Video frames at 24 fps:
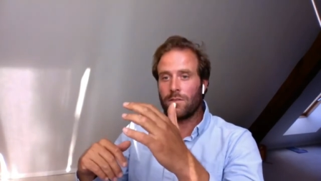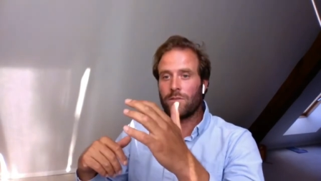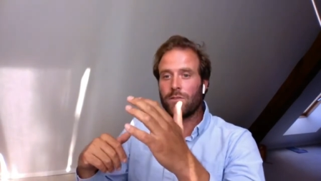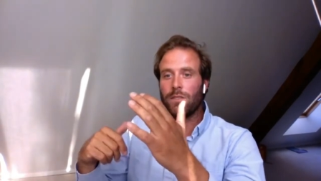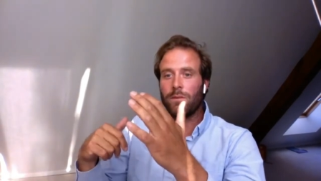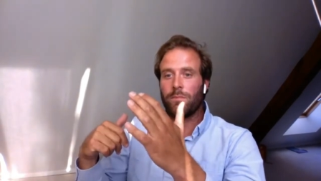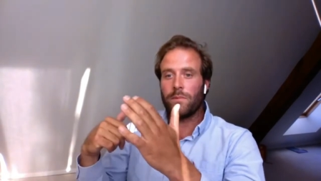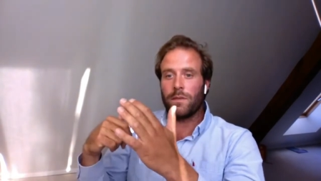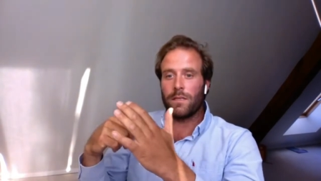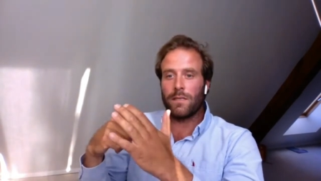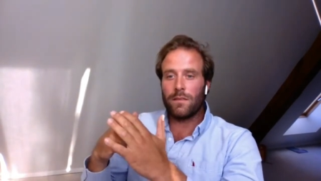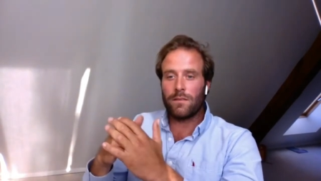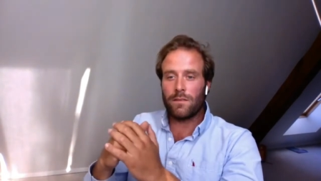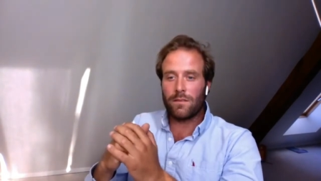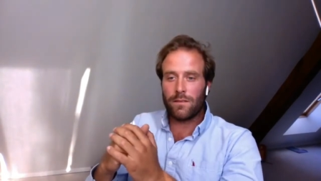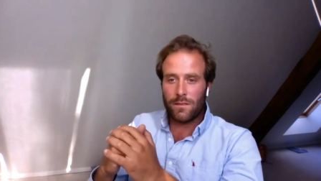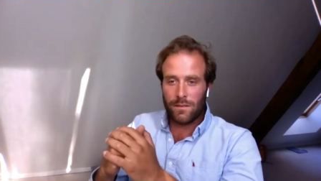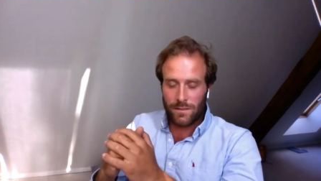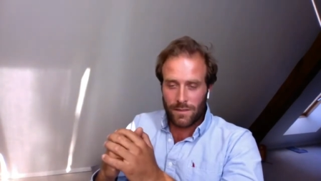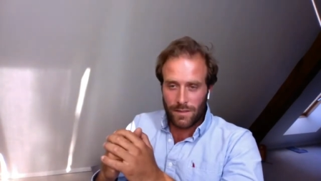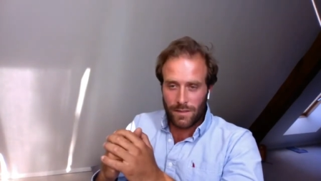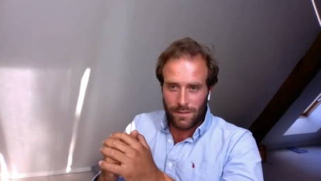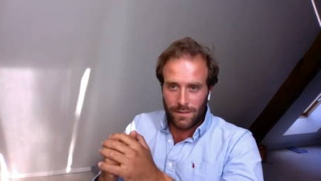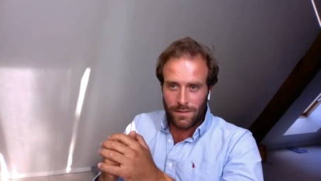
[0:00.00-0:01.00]
The GPS
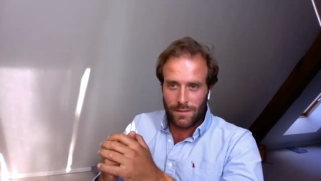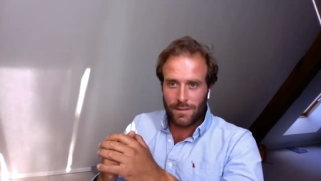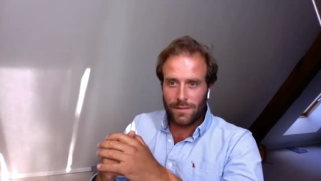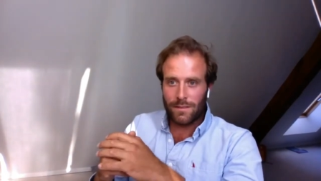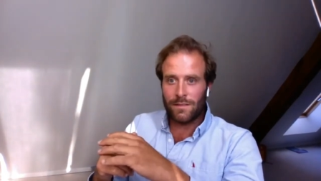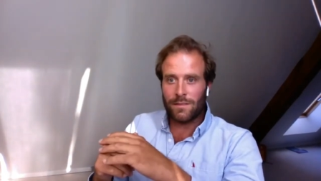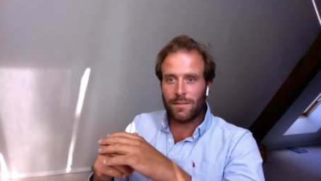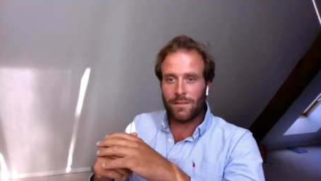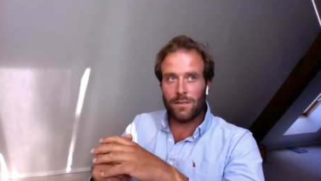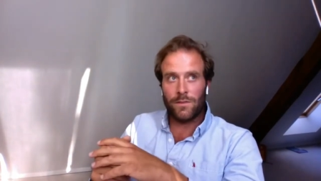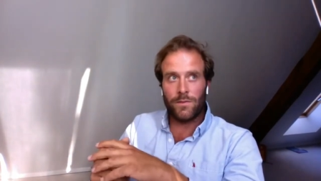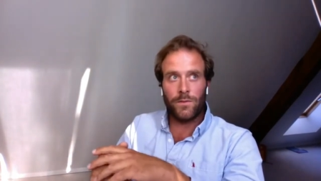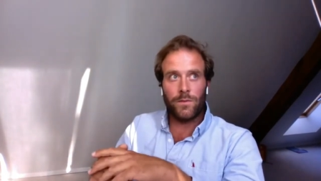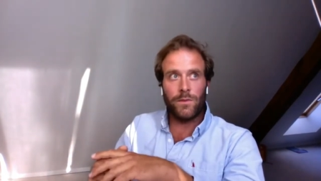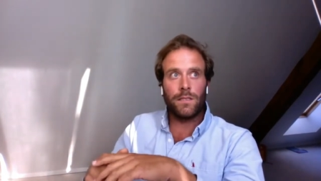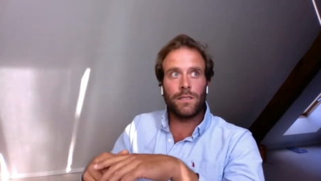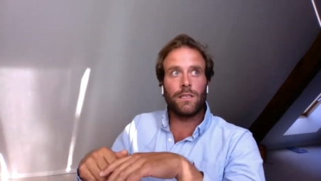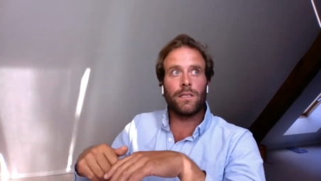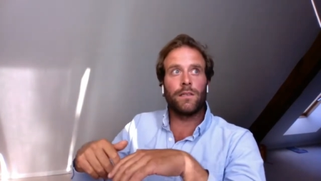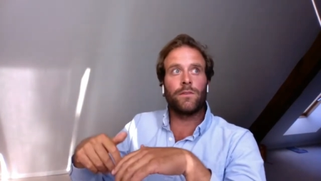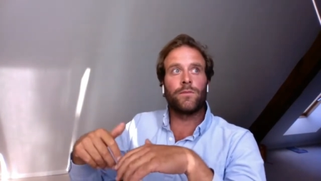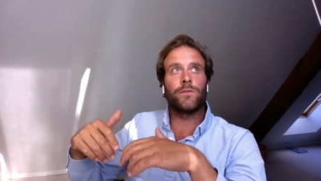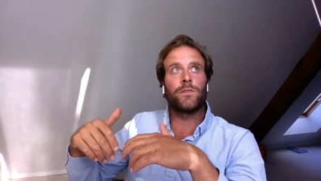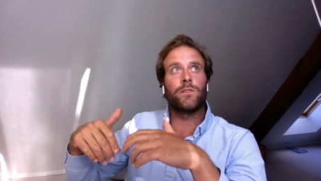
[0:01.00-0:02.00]
signal is
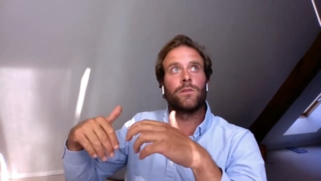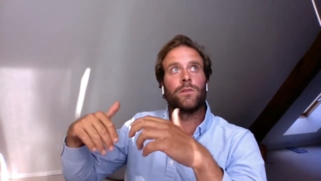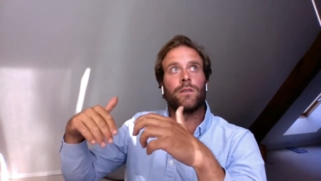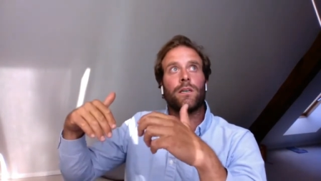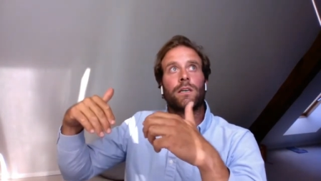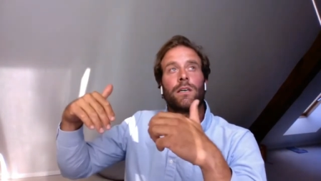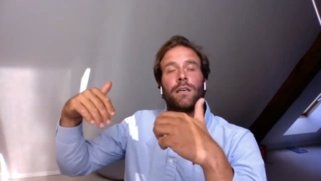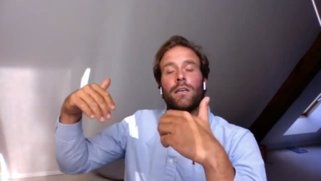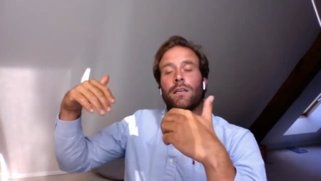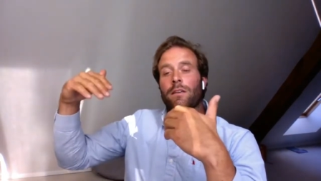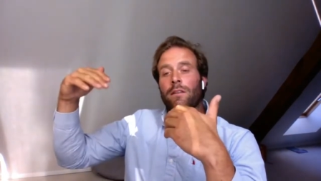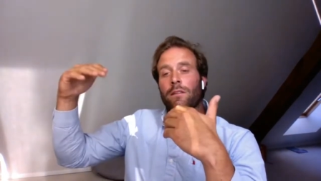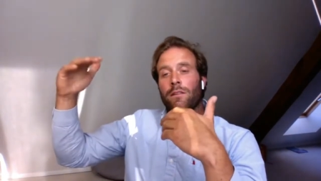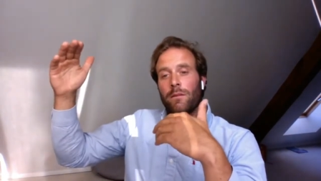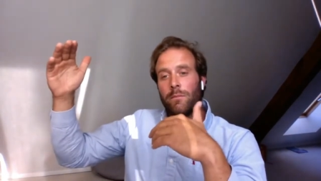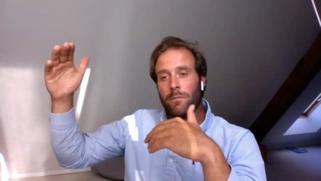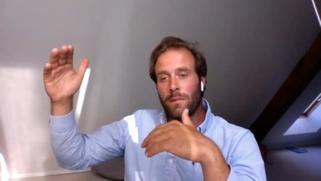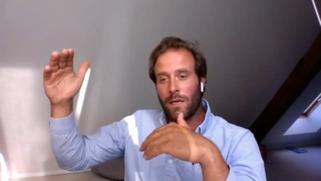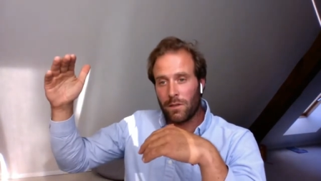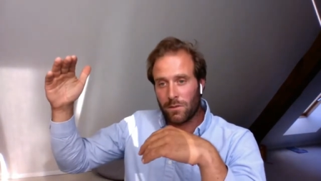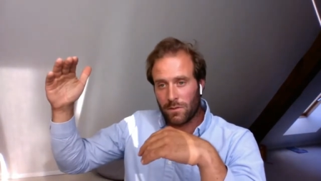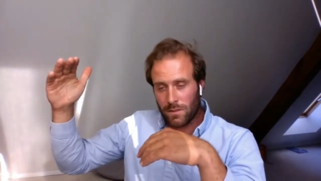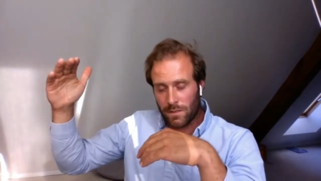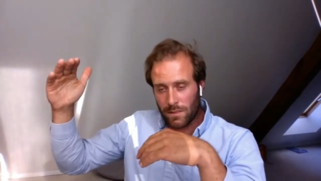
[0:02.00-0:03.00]
different if you are in the
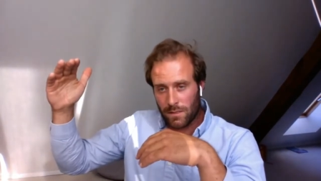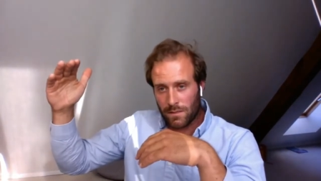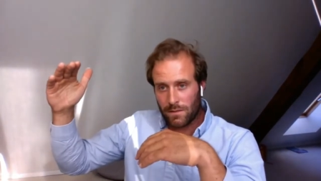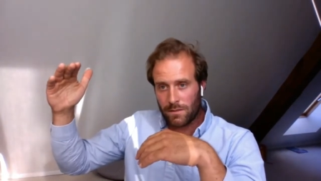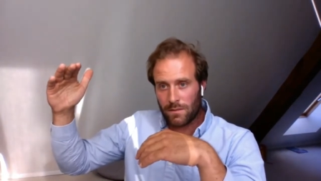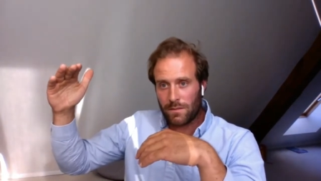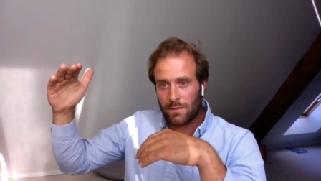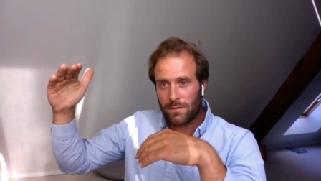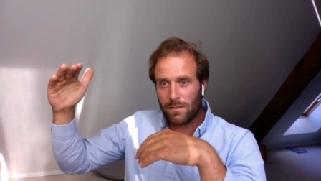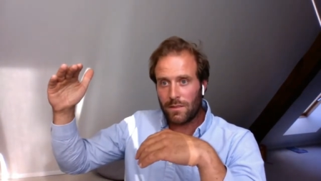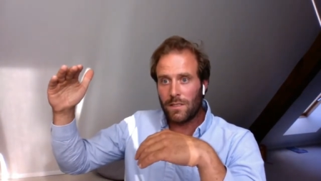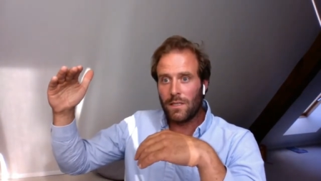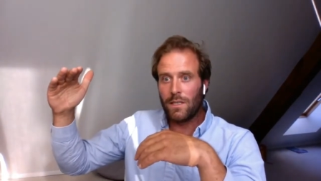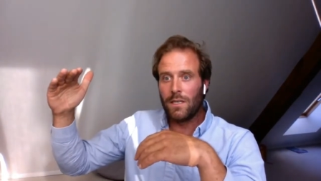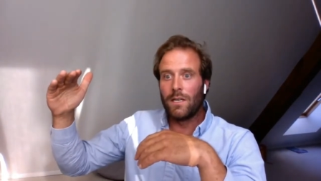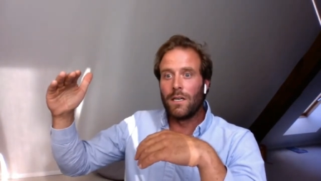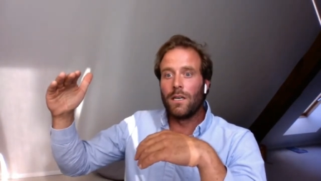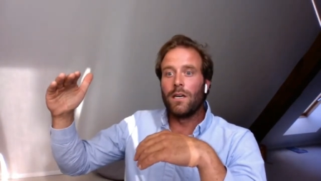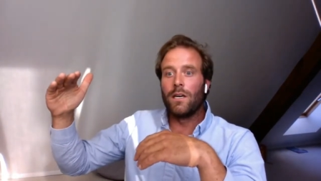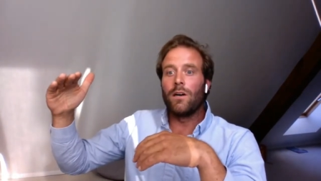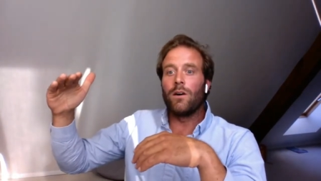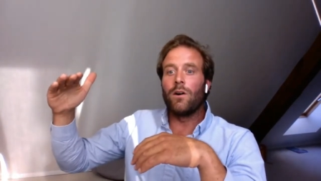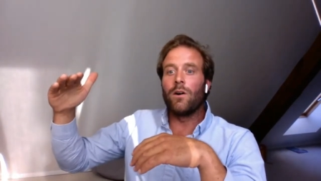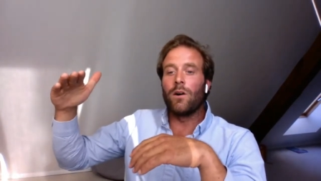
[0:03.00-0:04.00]
mountains
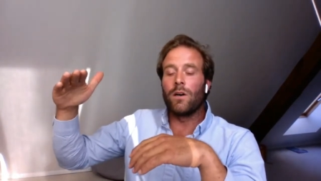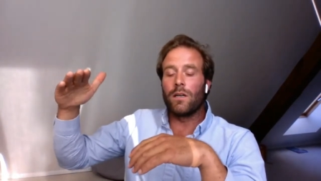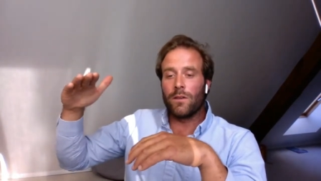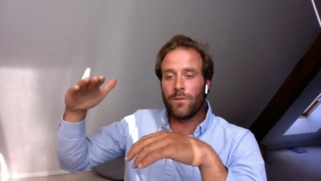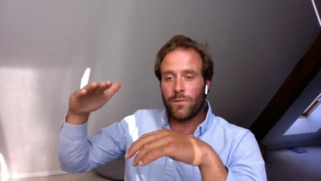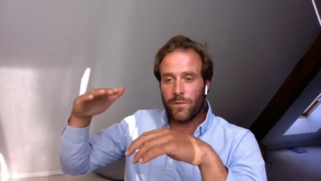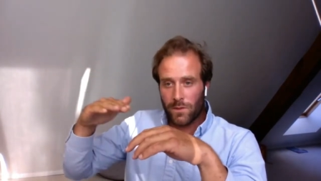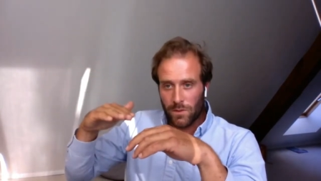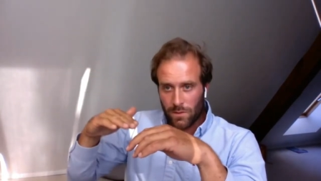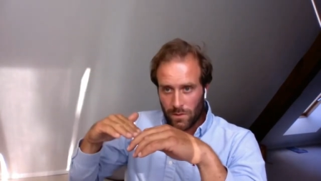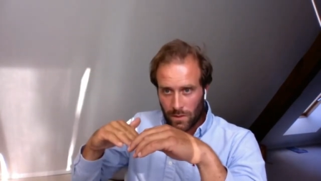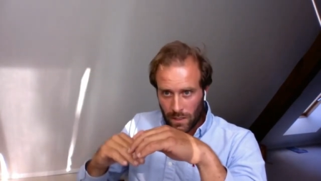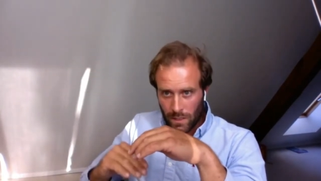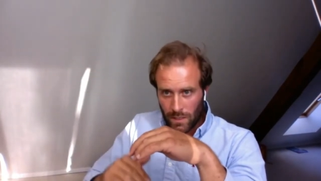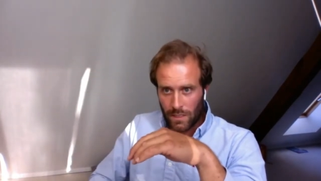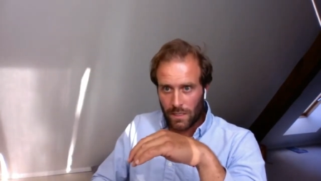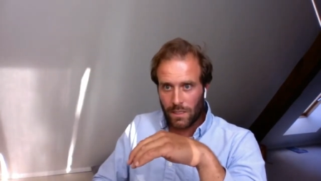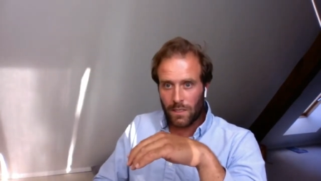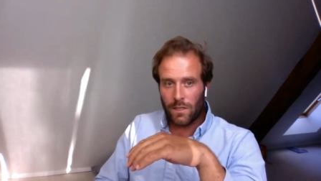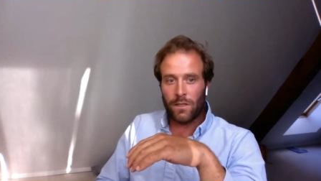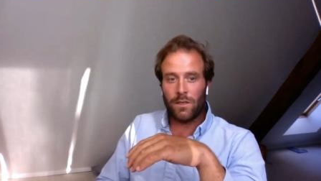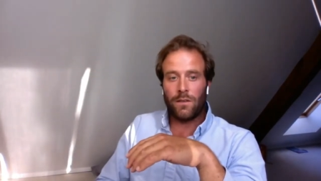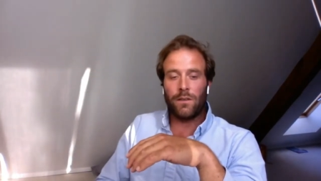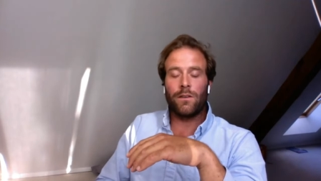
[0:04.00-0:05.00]
or if you
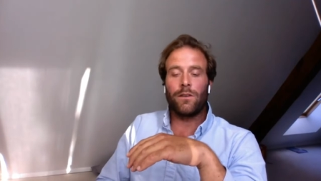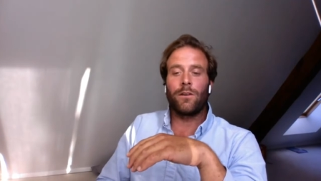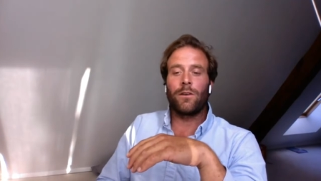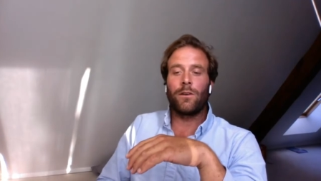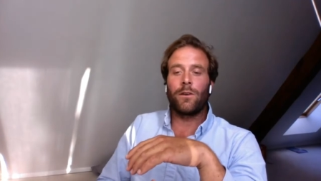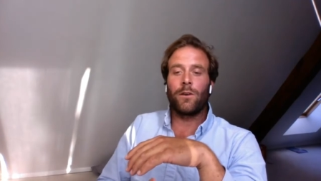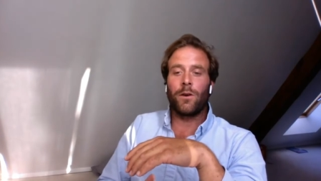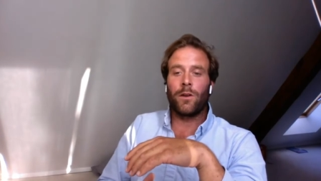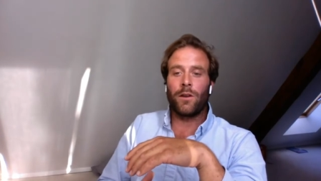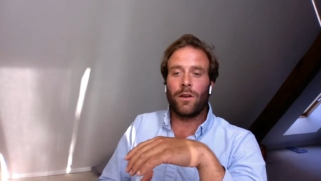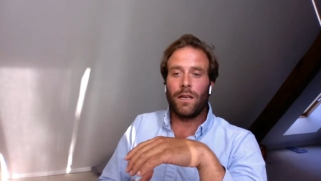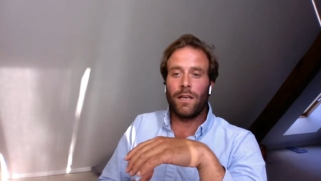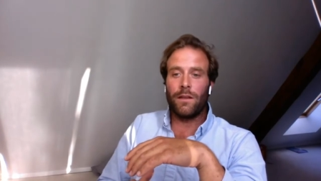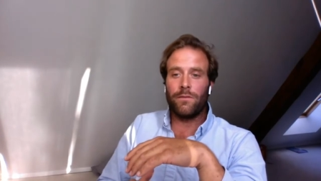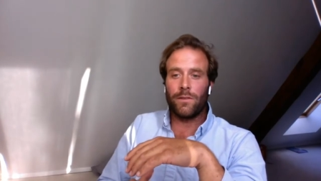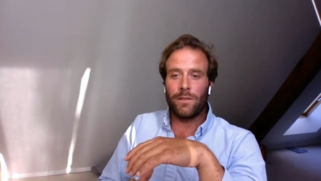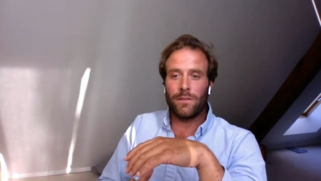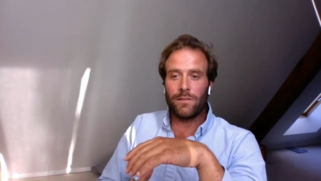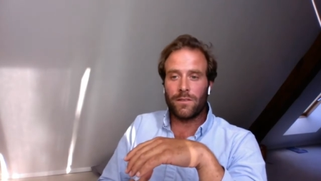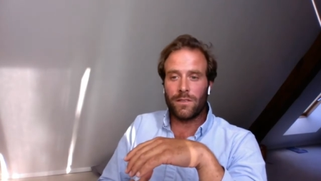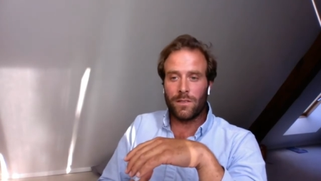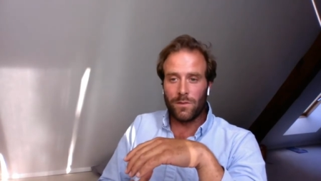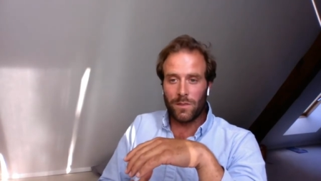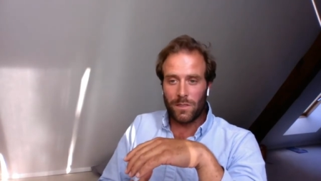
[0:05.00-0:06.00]
are on
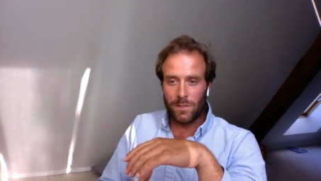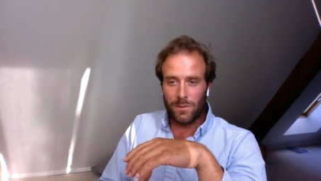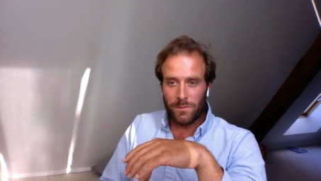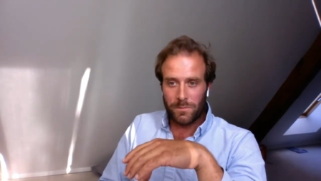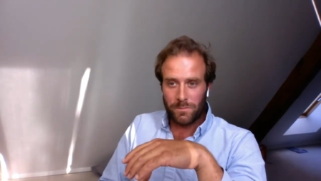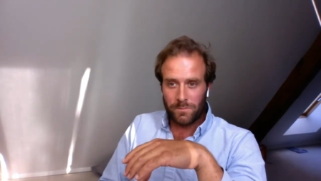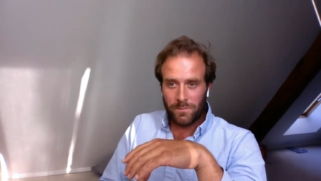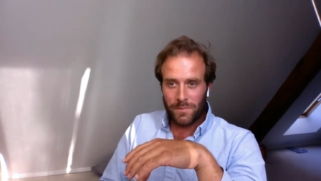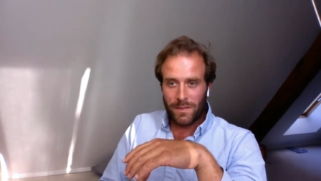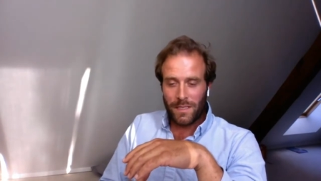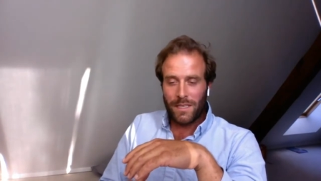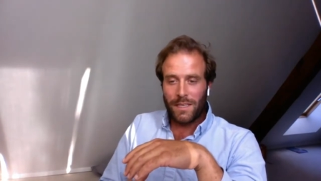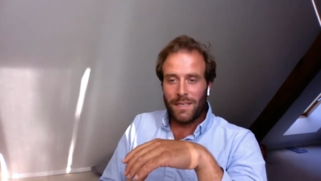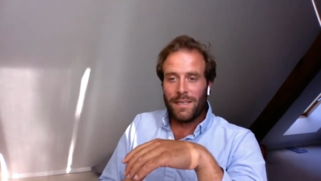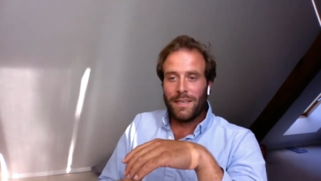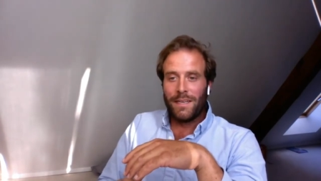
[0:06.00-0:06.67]
level 0.